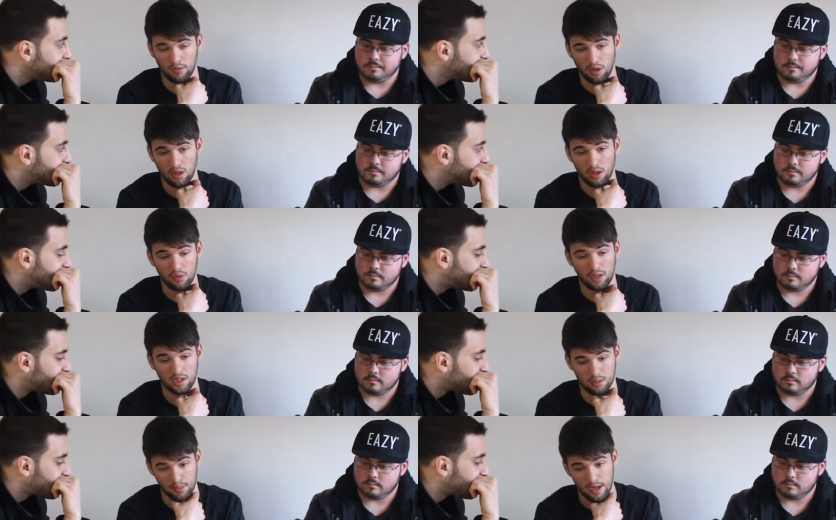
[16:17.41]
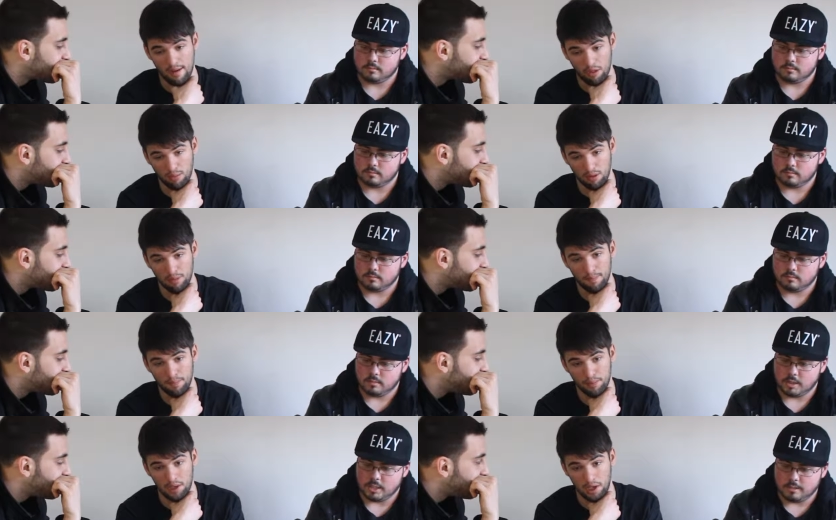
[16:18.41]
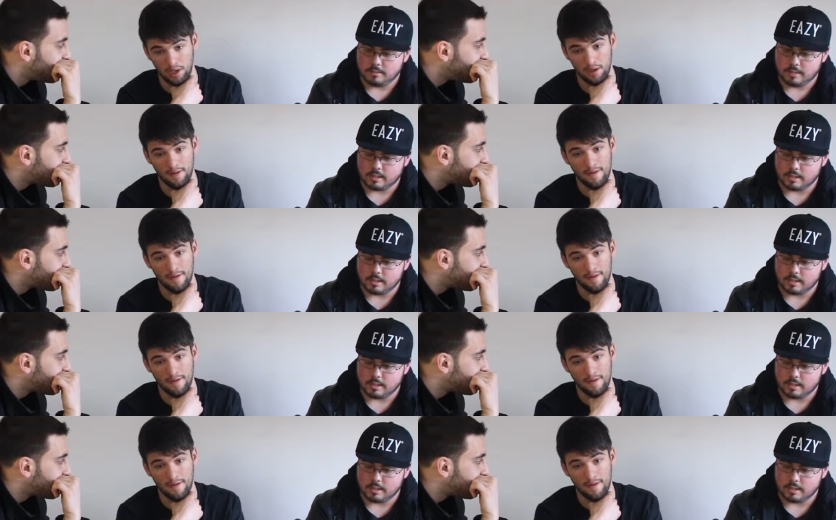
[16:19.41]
Speaker 1: of Us. I don't think it's impossible, but